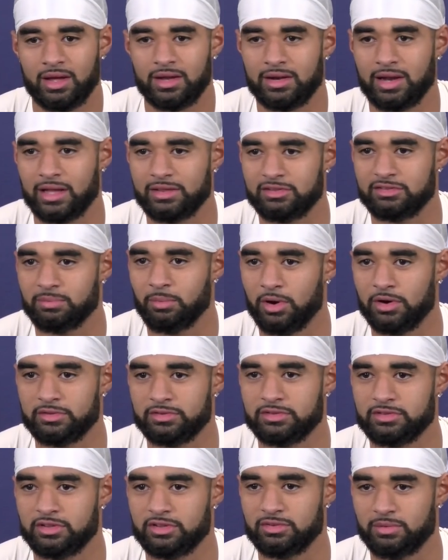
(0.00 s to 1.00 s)
Not the
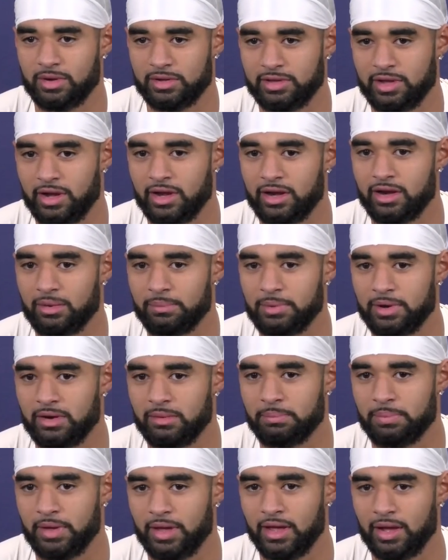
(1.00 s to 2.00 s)
smartest decision right there. Ended up in
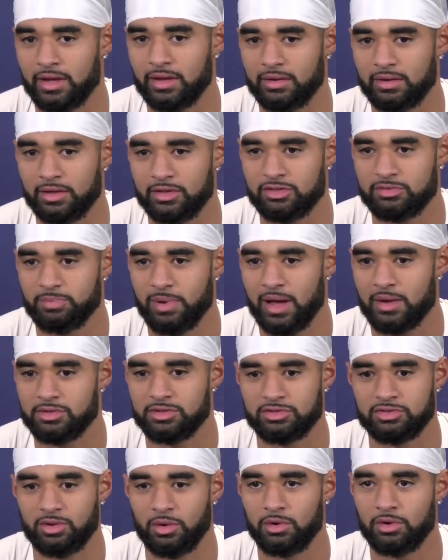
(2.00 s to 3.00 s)
the pick. I just probably
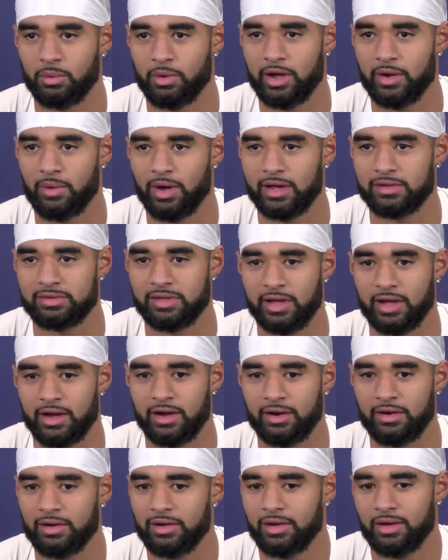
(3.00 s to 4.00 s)
just throw it away right
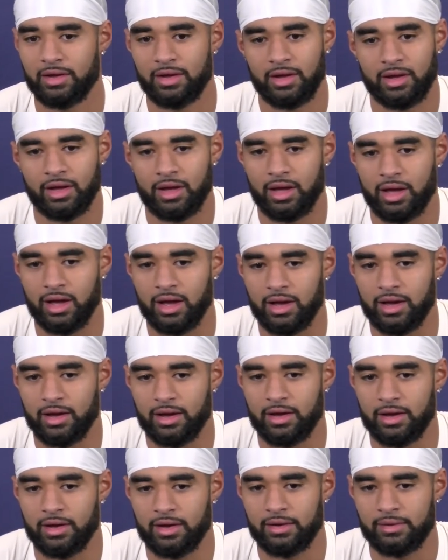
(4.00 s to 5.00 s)
there.
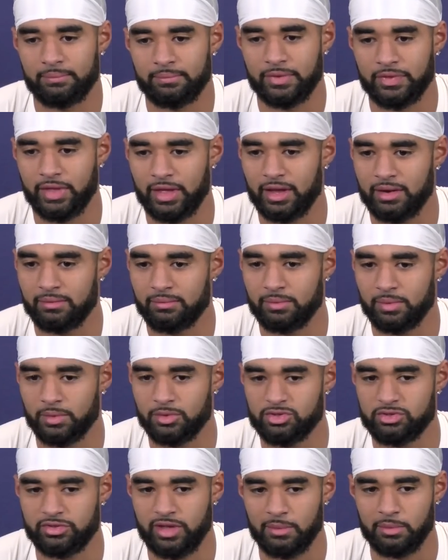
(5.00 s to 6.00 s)
And then we
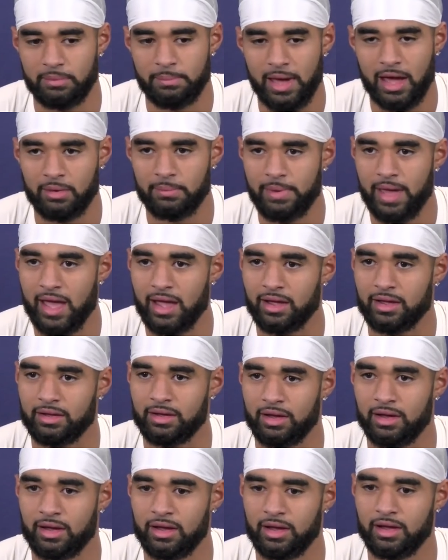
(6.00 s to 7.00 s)
were just able to battle back.
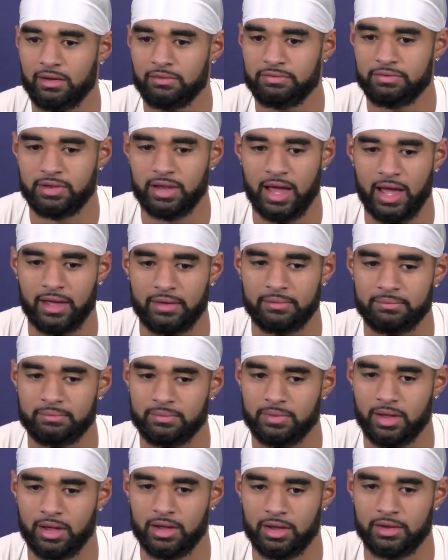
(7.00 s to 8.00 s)
I feel like
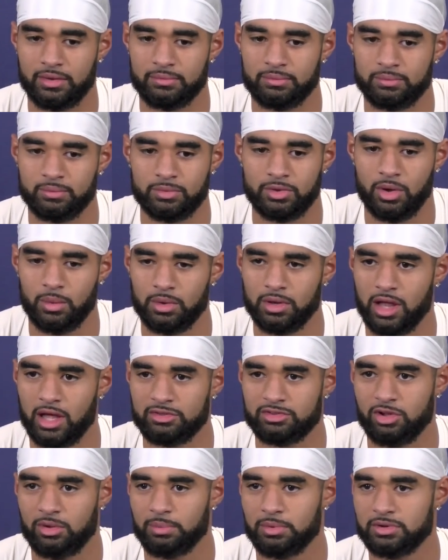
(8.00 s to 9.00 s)
no one
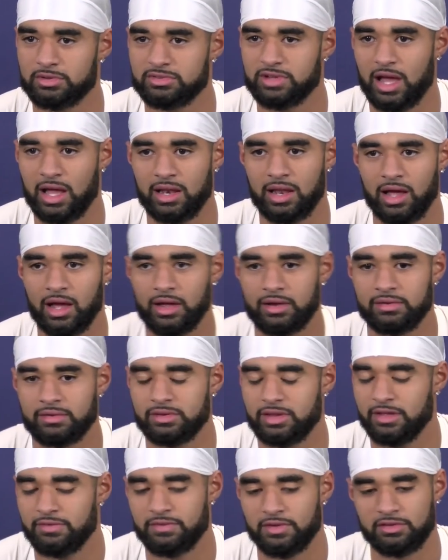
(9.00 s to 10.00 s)
lost hope on the
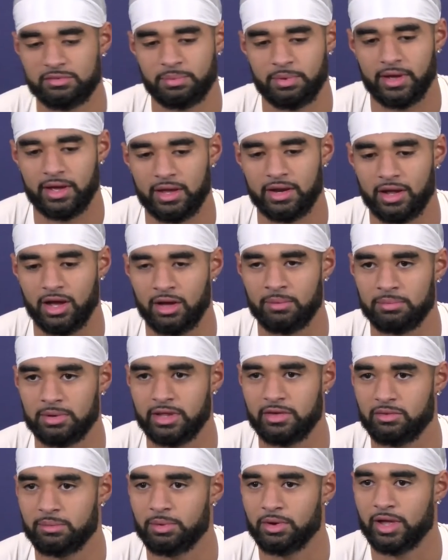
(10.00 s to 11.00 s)
sideline. Defense played an
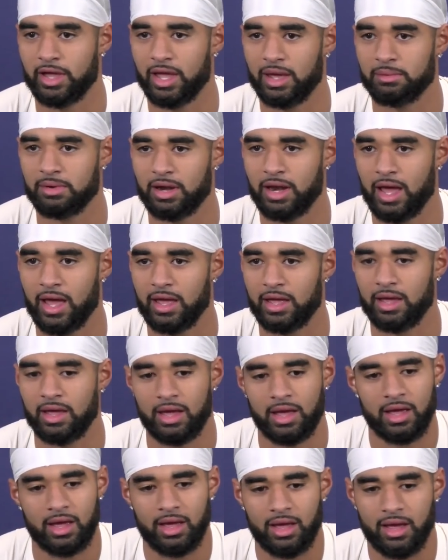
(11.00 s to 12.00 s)
unbelievable game tonight.
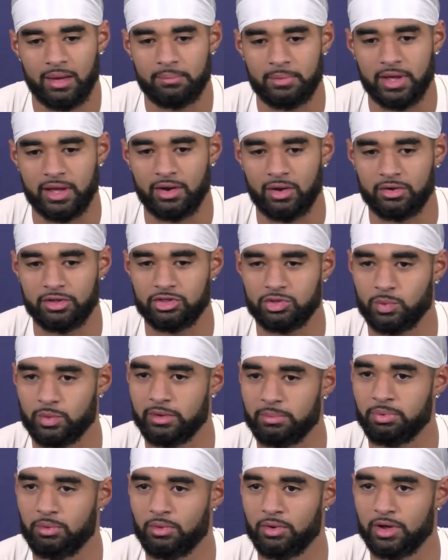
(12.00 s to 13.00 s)
I mean, only
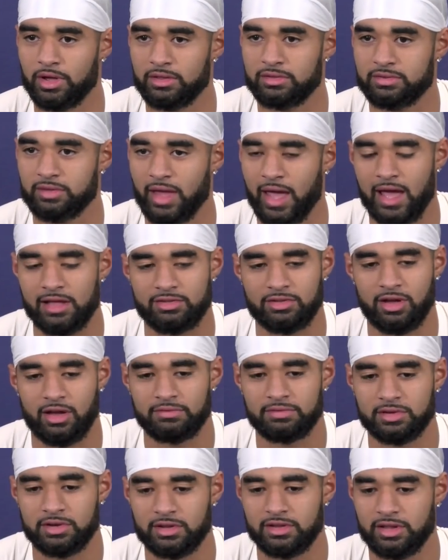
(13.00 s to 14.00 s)
3 points. Hats
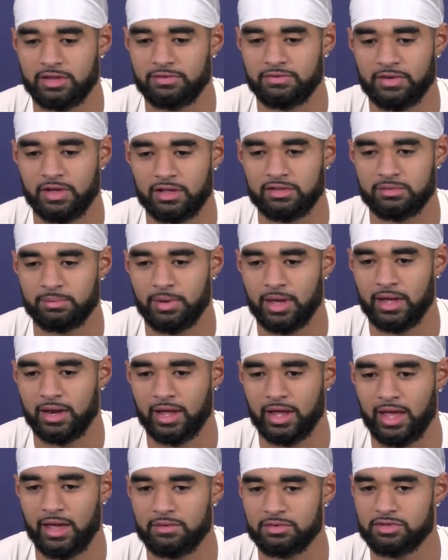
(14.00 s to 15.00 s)
off to the defense, man.
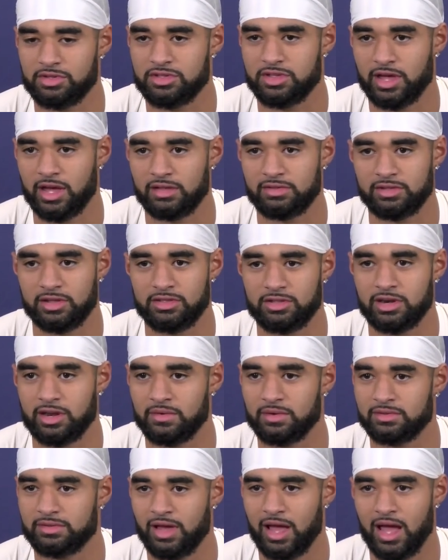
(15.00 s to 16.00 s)
They gave us a chance each and
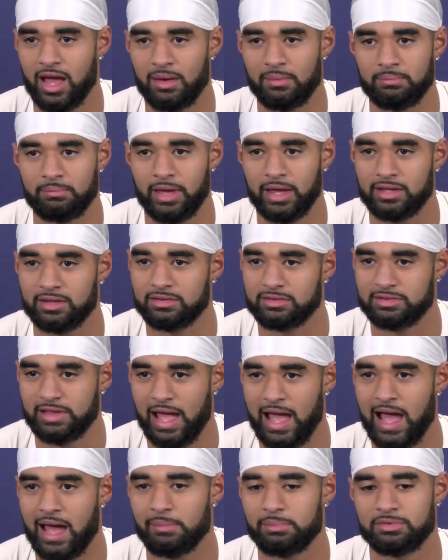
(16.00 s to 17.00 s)
every time, making
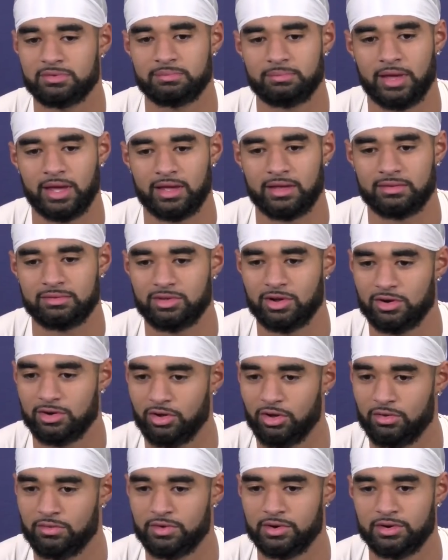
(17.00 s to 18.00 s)
stops, making
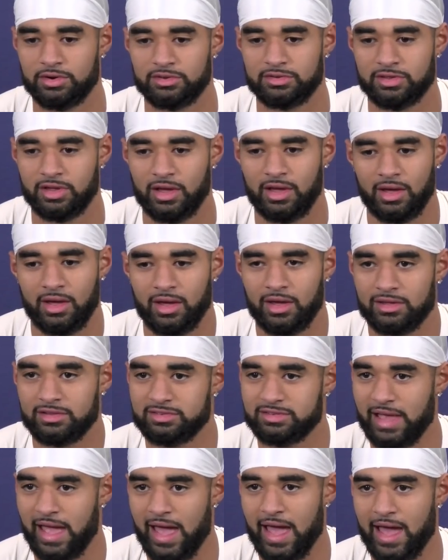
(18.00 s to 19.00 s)
turnovers,
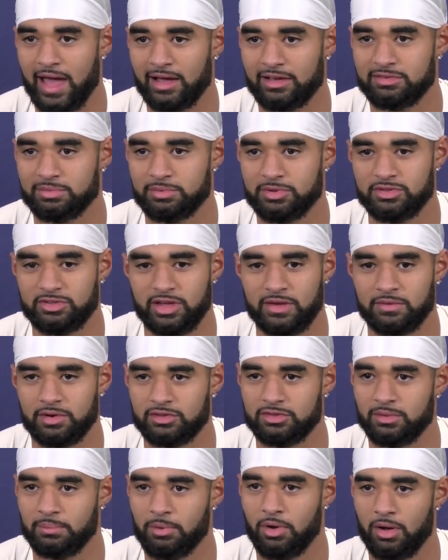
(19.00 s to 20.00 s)
sacks, just giving
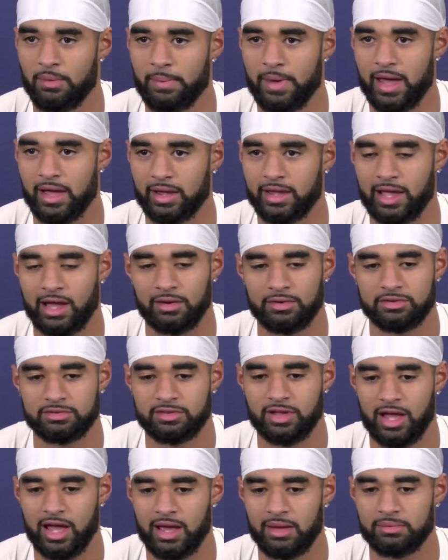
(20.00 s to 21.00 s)
us the ball back countless
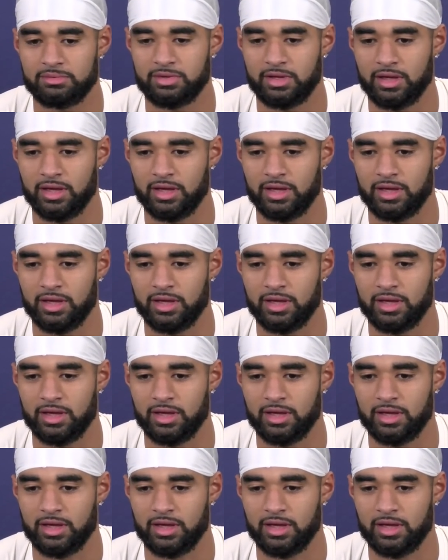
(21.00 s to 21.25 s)
times.